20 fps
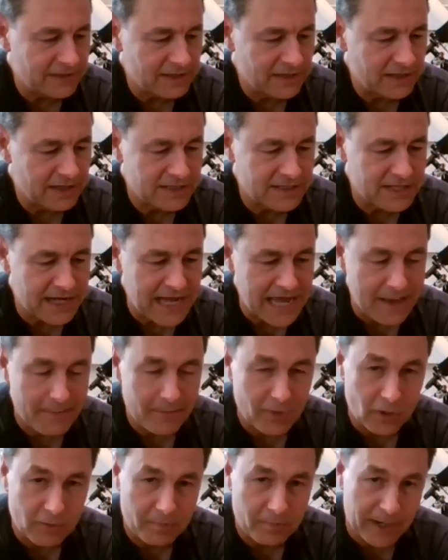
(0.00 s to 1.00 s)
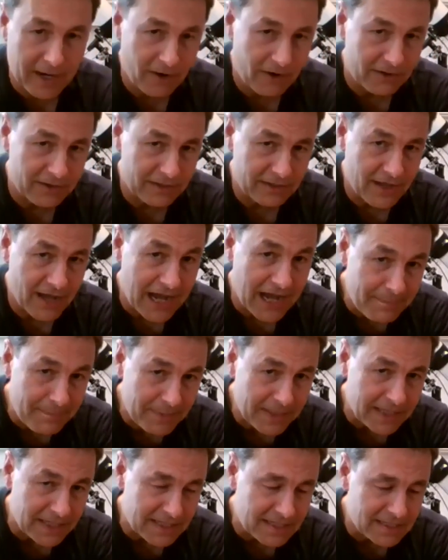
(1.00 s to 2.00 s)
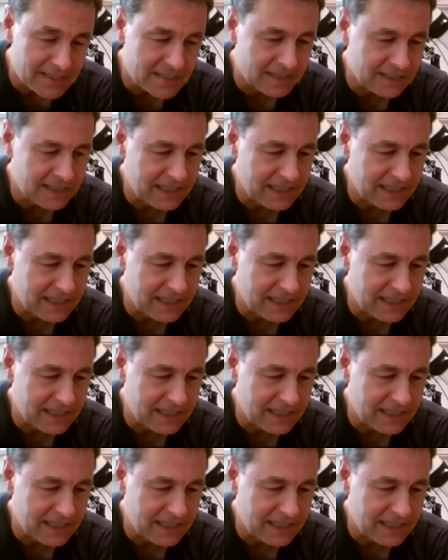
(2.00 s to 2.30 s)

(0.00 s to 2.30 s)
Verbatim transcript: uh, diameter barrel eyepiece,